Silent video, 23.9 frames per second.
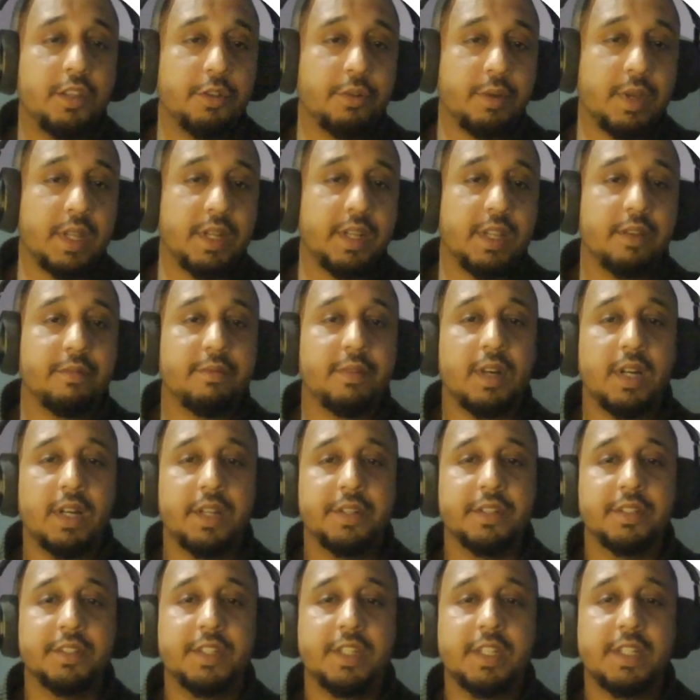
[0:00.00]
You can have
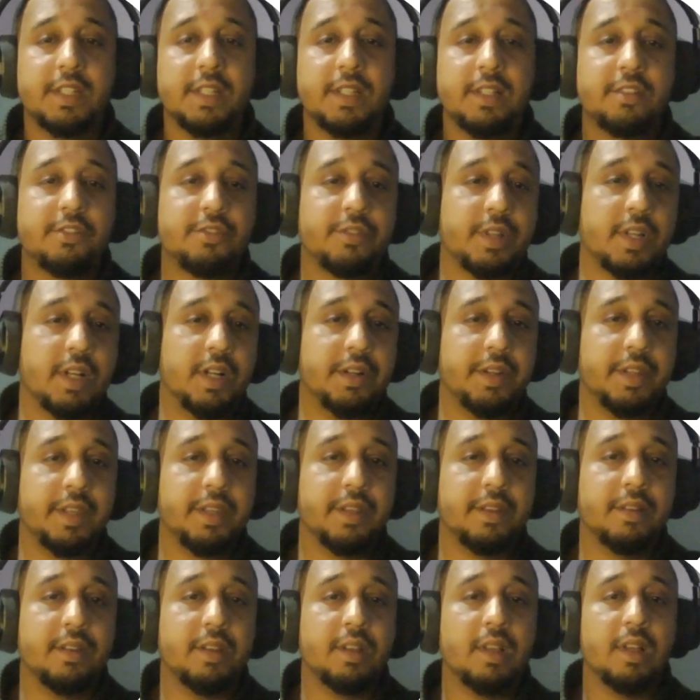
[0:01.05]
other details
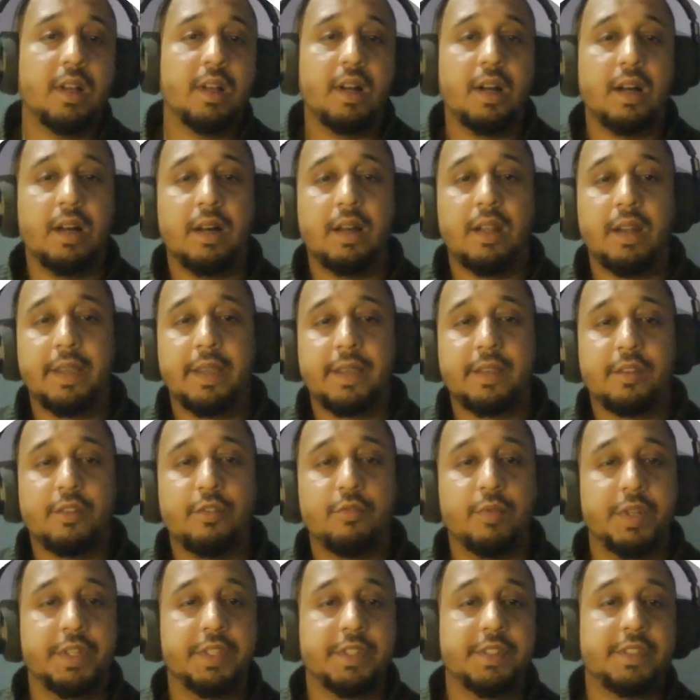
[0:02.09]
regarding like
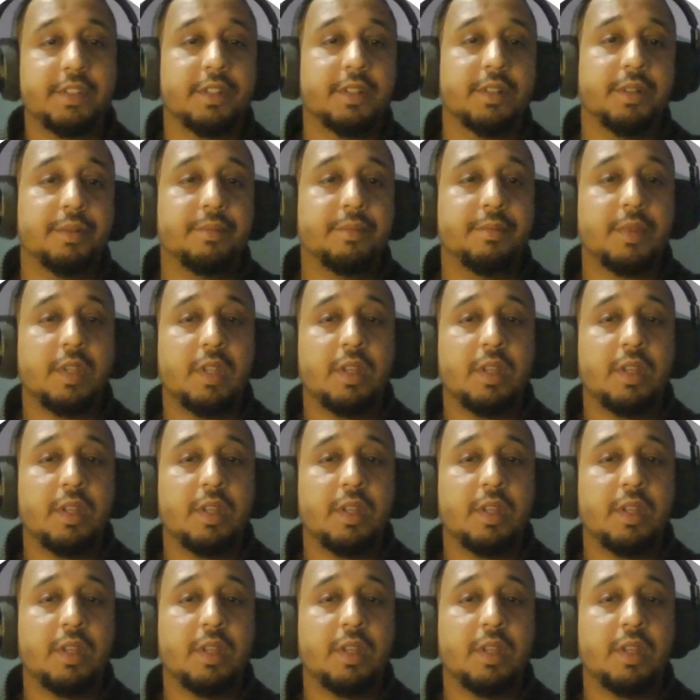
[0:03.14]
what is their